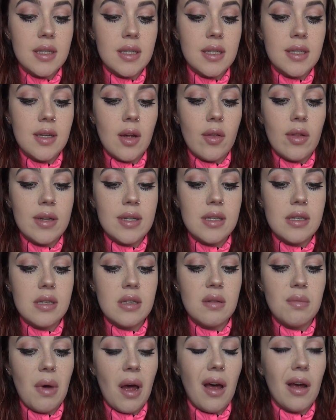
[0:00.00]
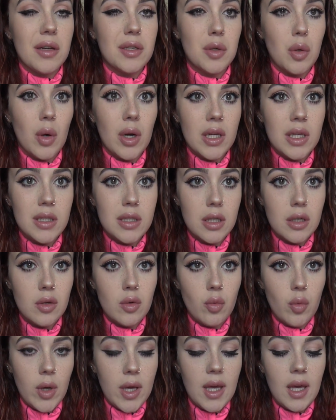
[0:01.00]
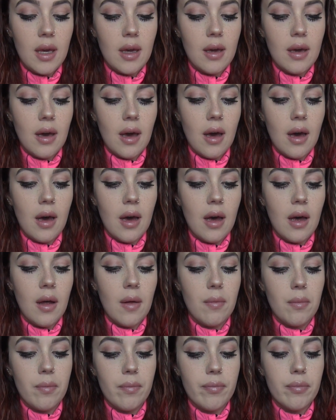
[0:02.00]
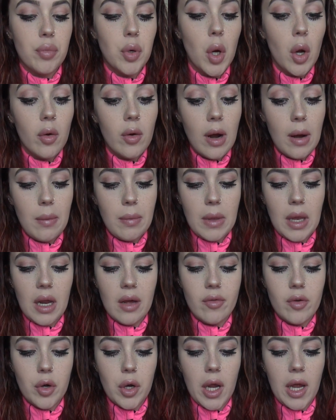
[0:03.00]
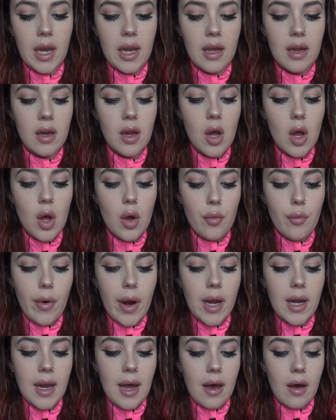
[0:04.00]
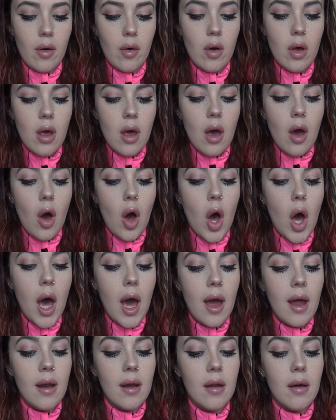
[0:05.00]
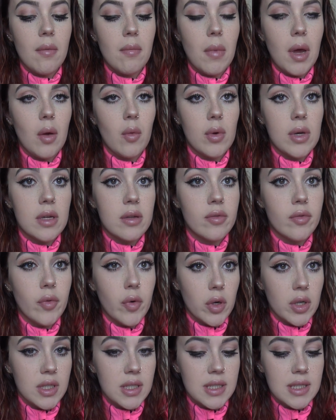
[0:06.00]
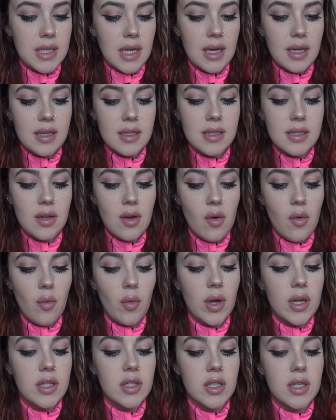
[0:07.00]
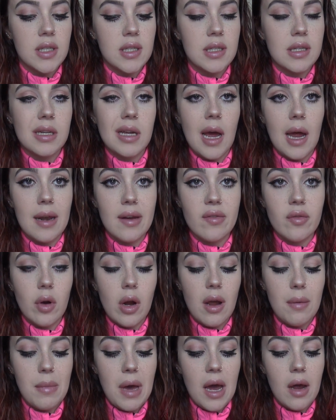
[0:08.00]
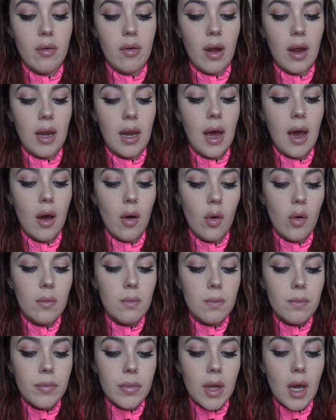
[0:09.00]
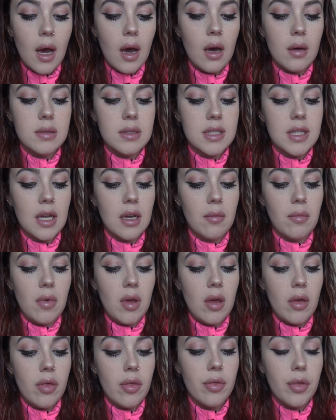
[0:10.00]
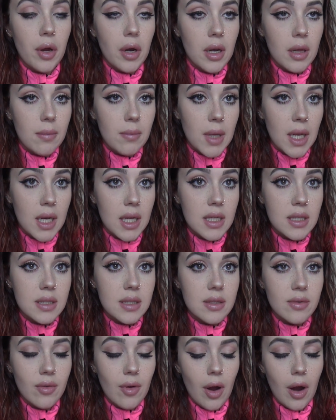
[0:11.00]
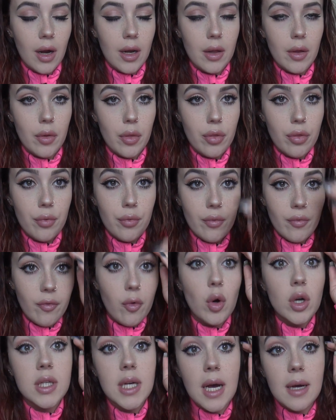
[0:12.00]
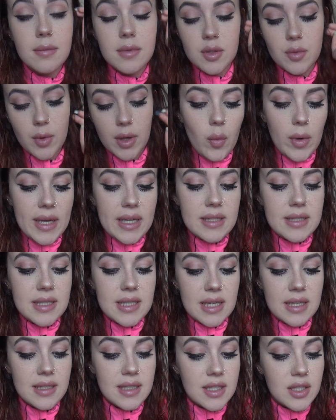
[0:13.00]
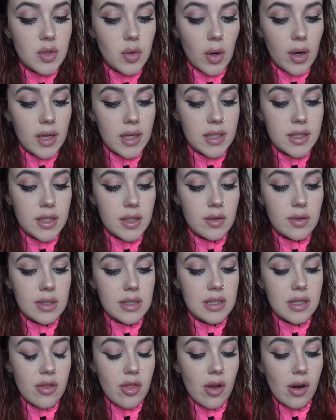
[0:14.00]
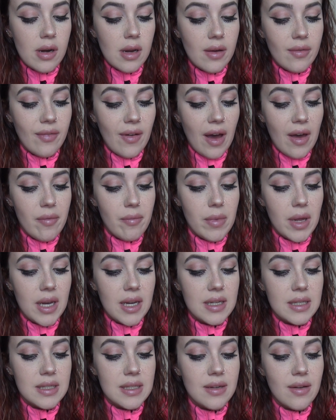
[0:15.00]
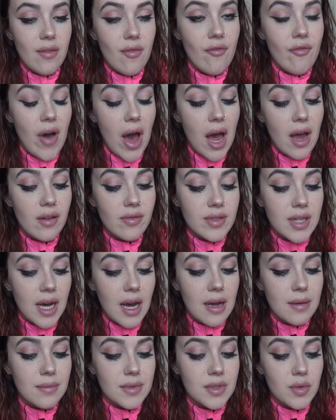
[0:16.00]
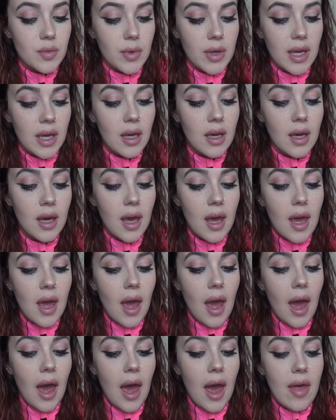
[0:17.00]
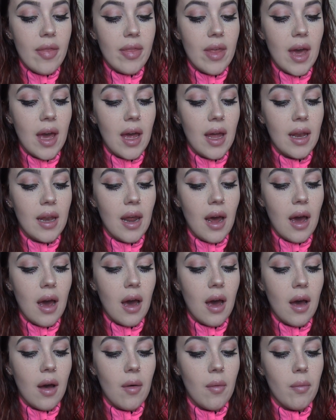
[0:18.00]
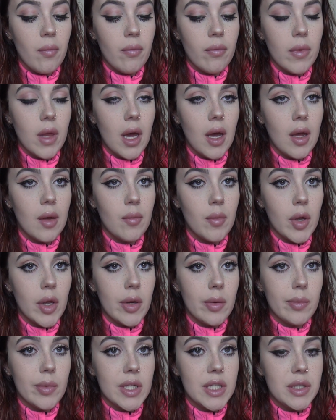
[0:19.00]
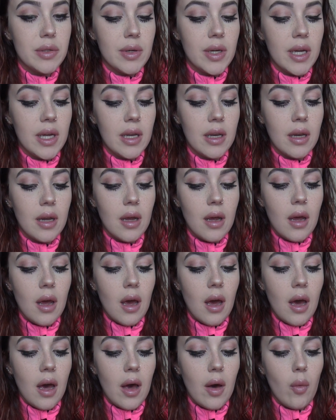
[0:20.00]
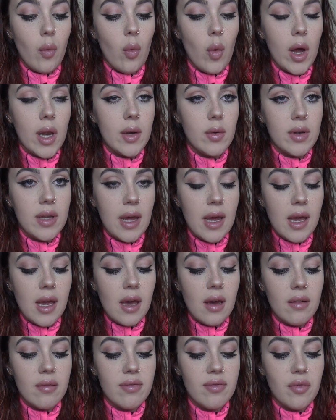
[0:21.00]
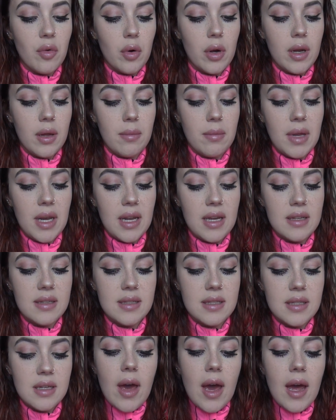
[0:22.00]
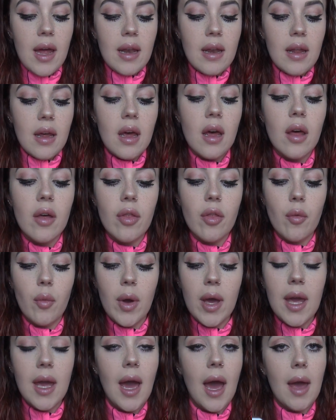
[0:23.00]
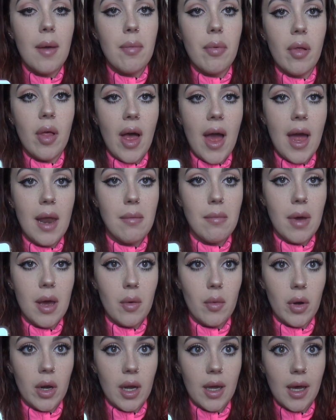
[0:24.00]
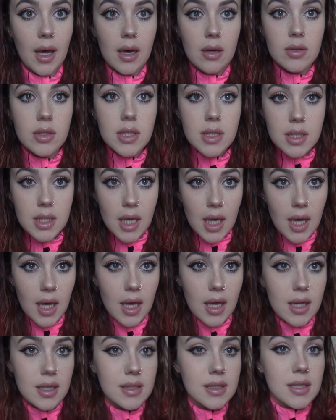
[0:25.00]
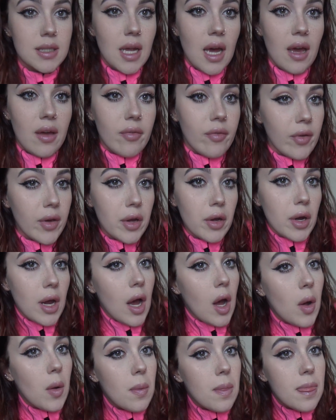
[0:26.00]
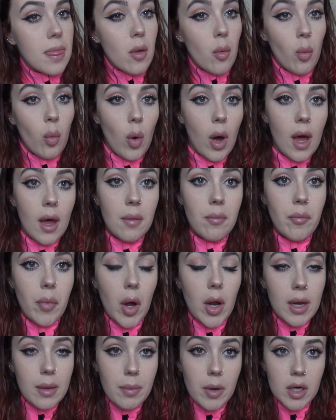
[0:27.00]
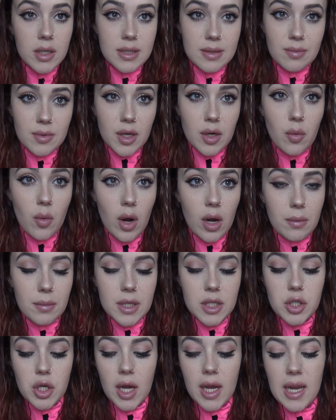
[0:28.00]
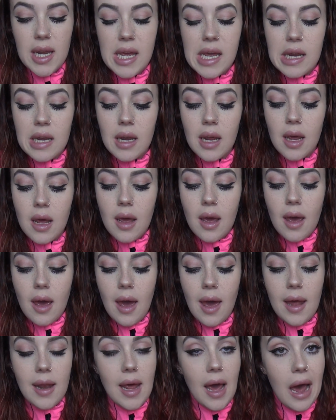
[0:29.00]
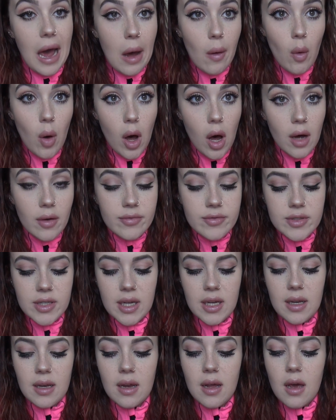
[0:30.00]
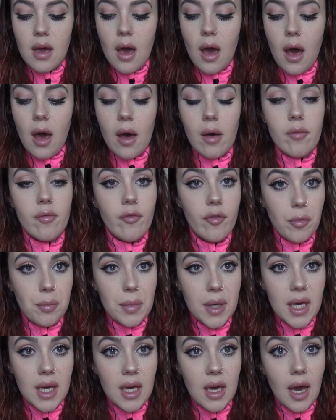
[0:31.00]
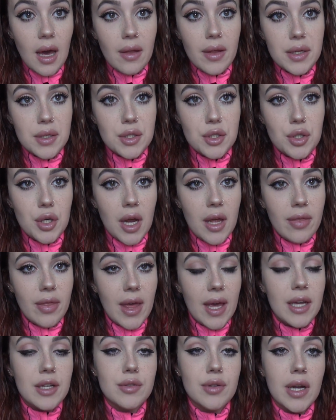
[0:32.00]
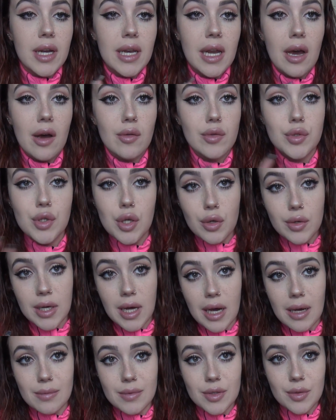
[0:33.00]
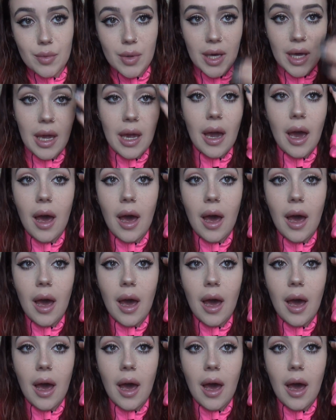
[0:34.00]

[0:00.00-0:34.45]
So this is about a 22-week program that I've created right now. On my weeks 4 to 6, which is kind of where I'm at right now, it's going to be 30 minutes of cardio 4 times a week. Week 6 to 22 is 35 minutes 5 times a week. And then I'm going to be doing 1 day of 40 minutes. Then the way I plan my workouts is I figure out what body parts I'm going to want to be training and how often. For me, I like to train legs right now 2 times a week.